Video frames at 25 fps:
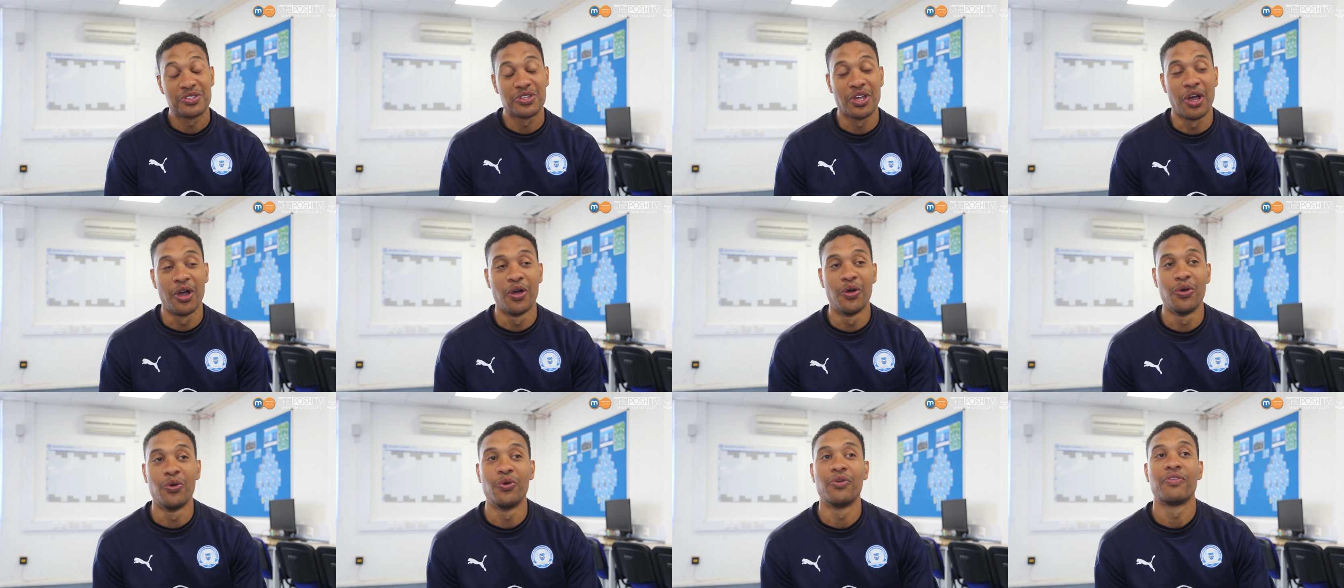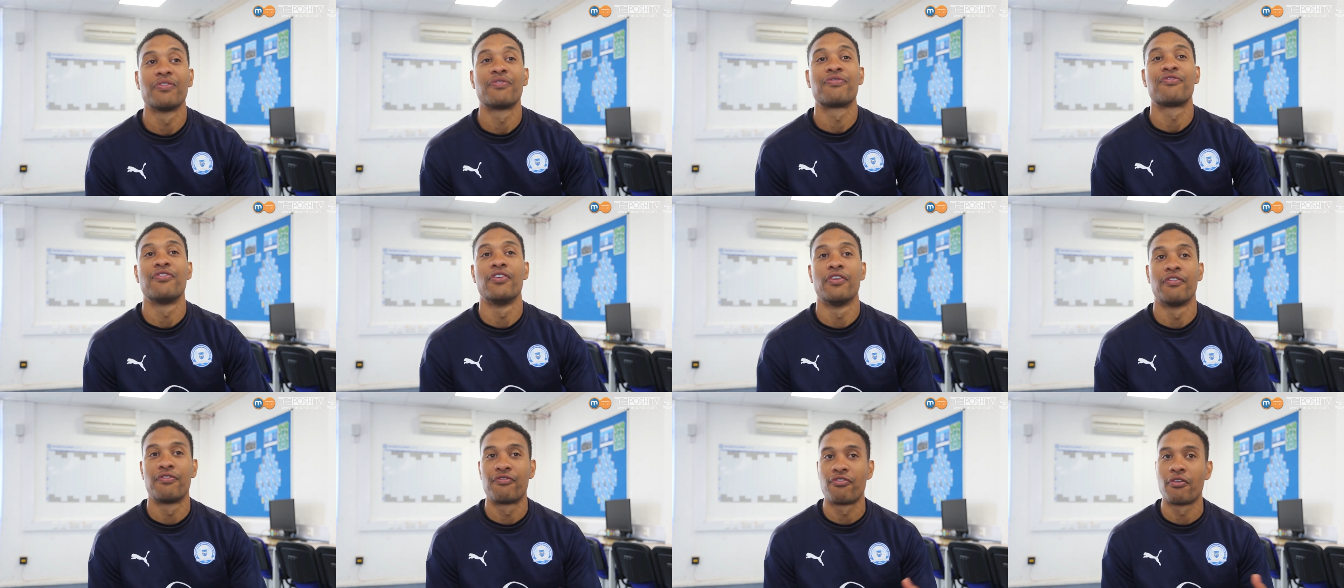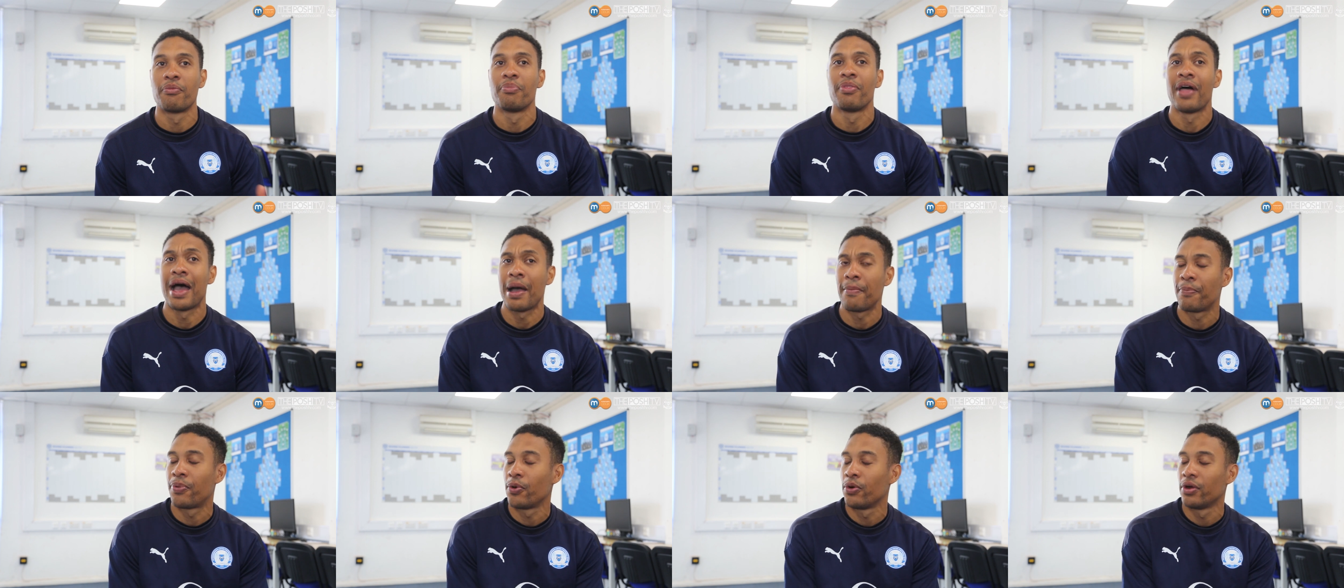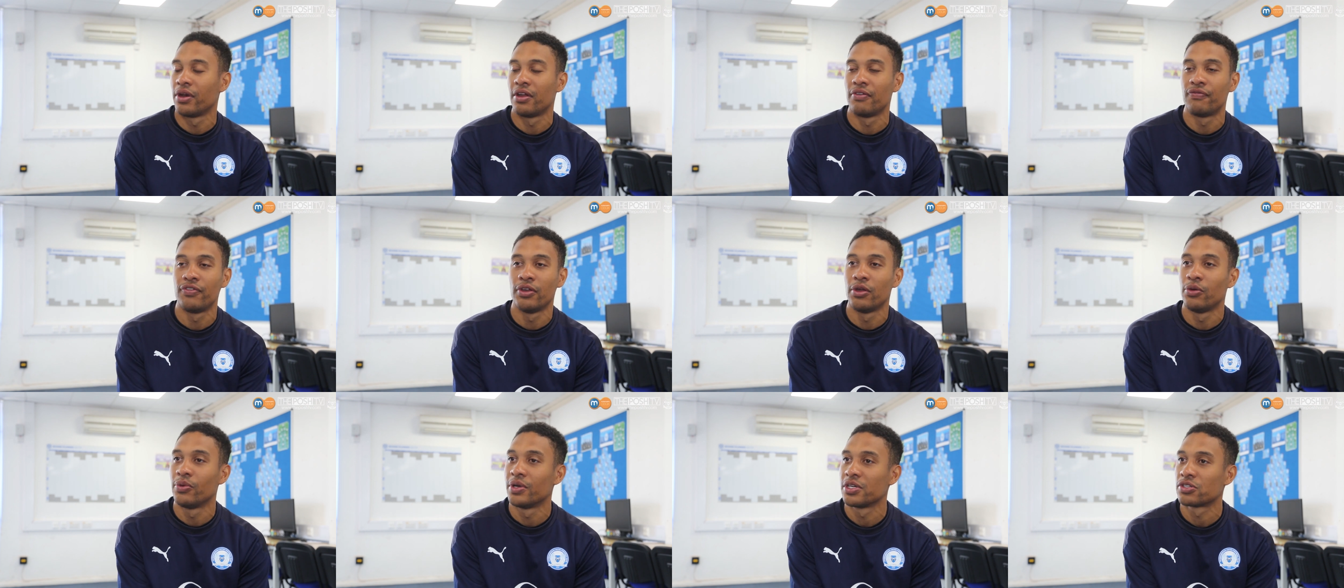so for, from that point of
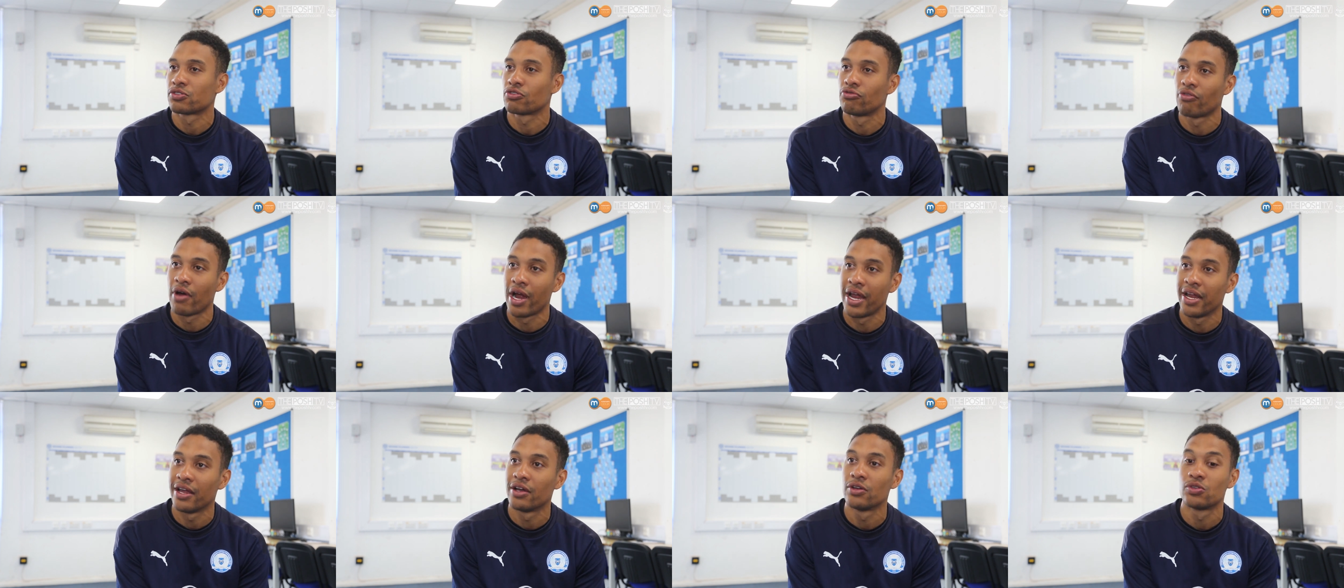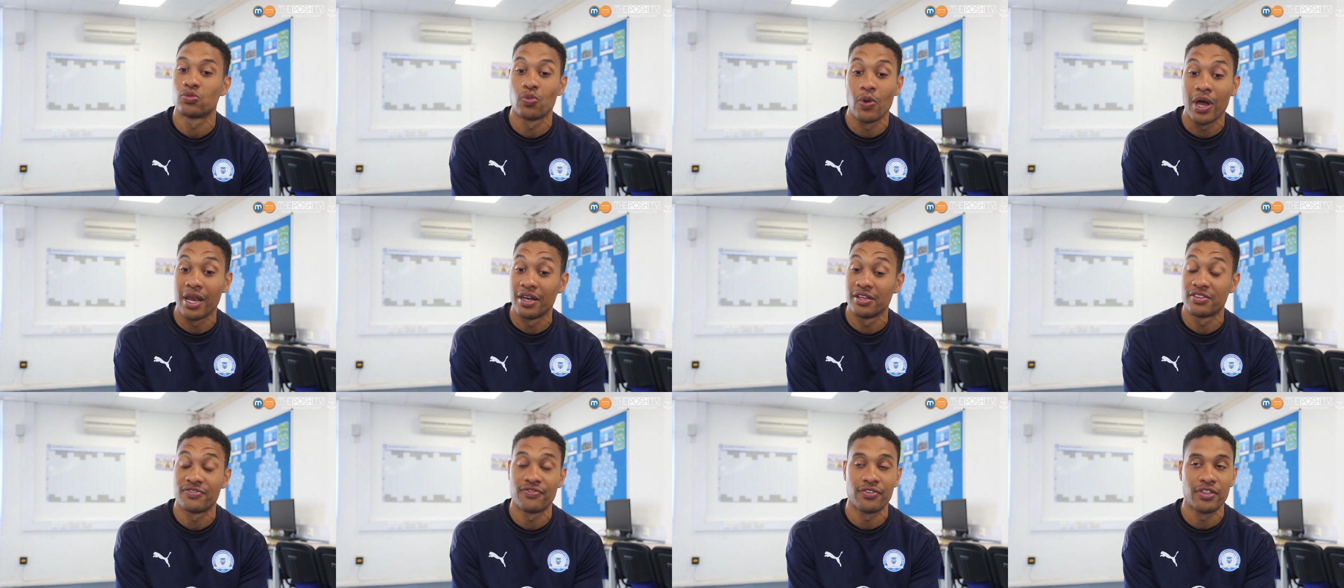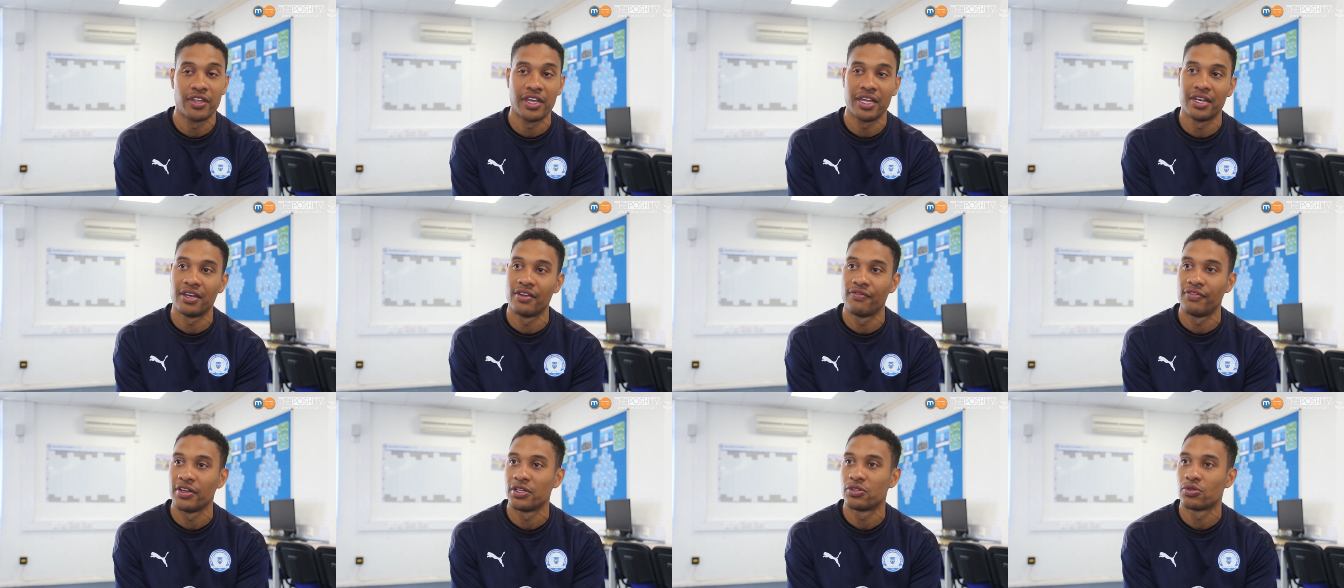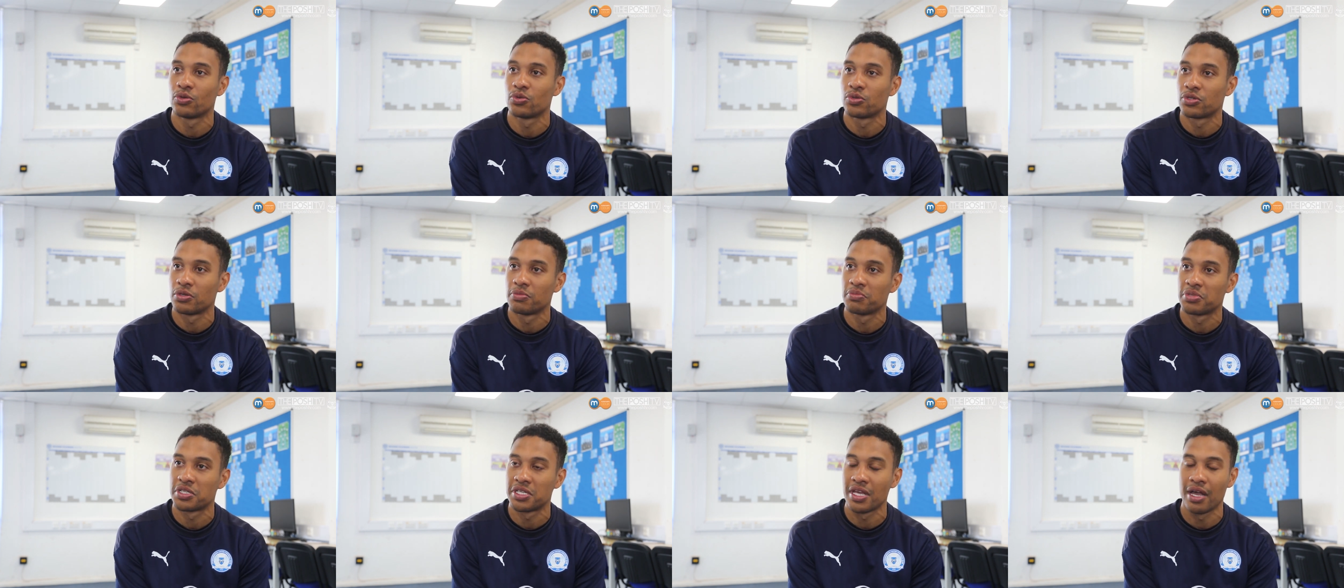view it's great as well as for the
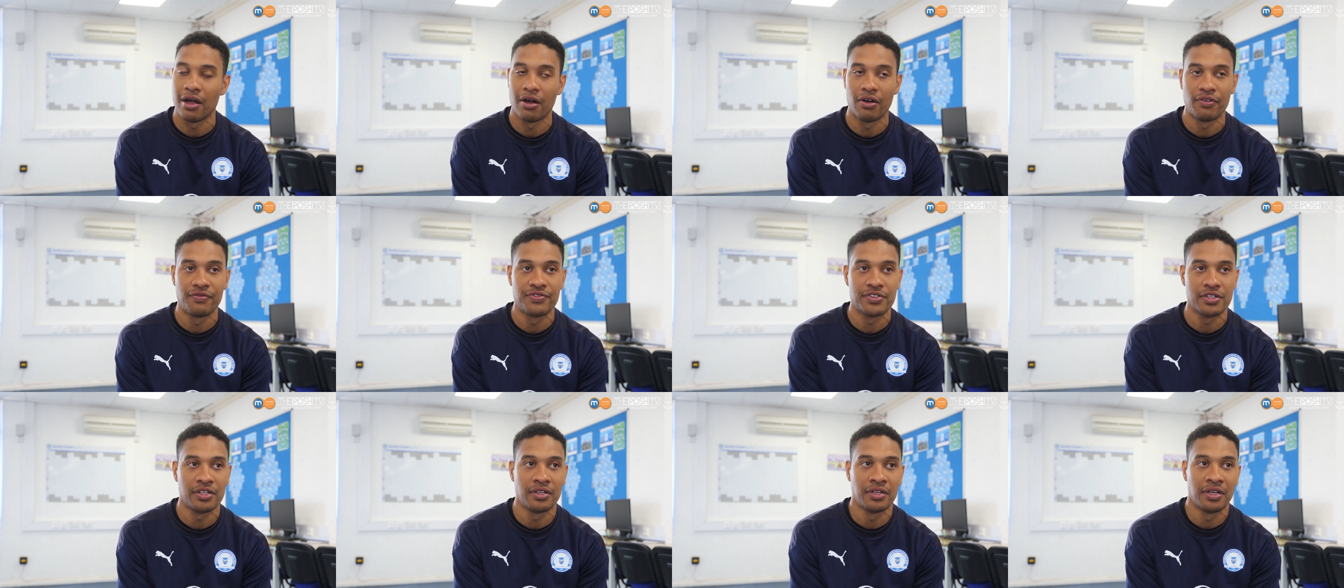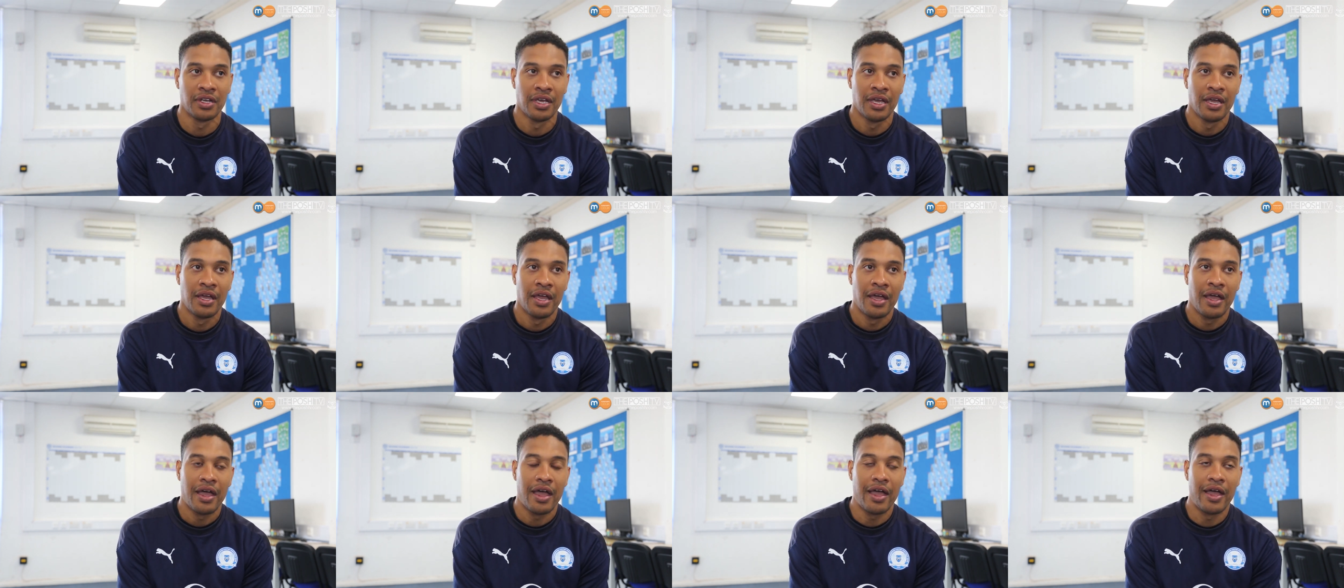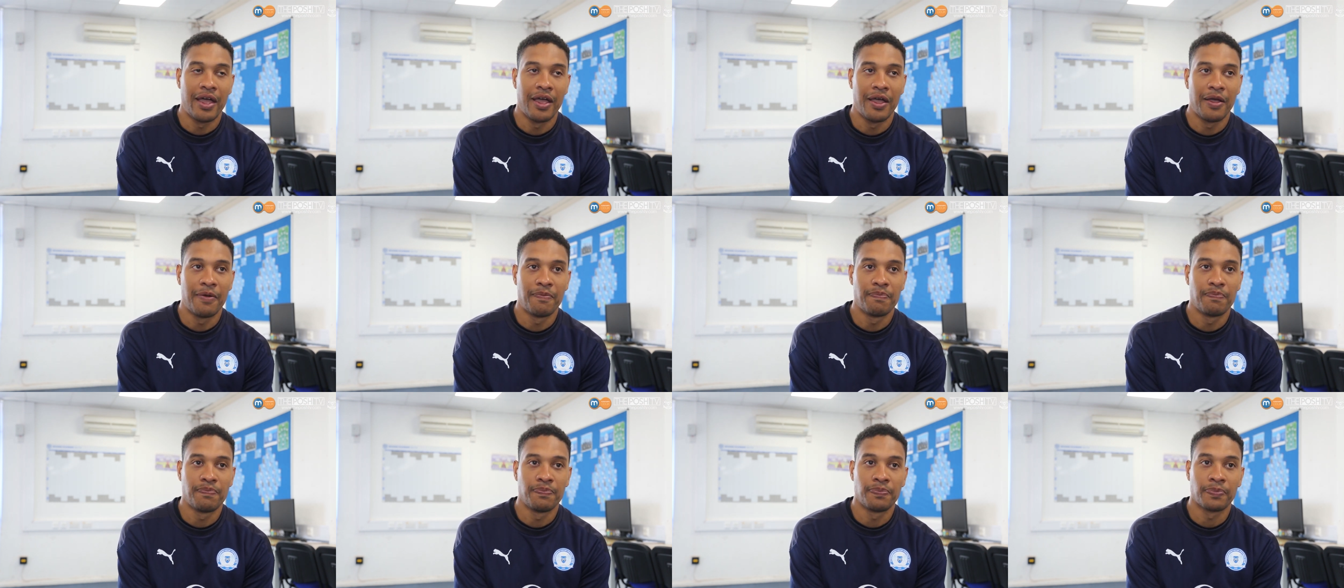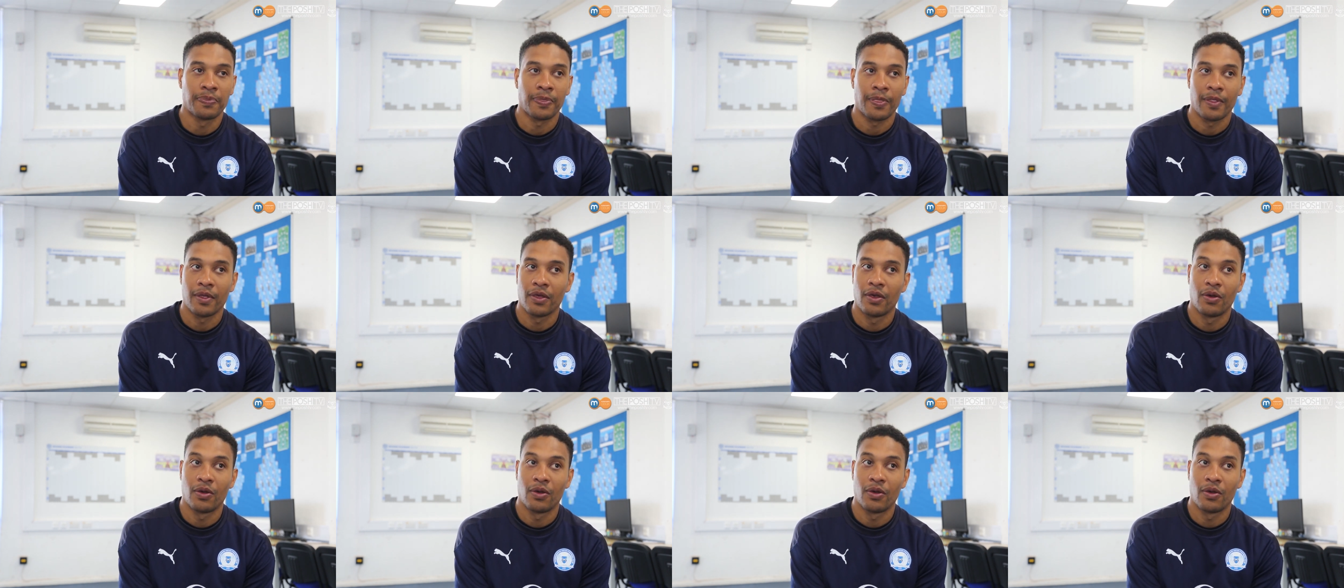individuals themselves and um,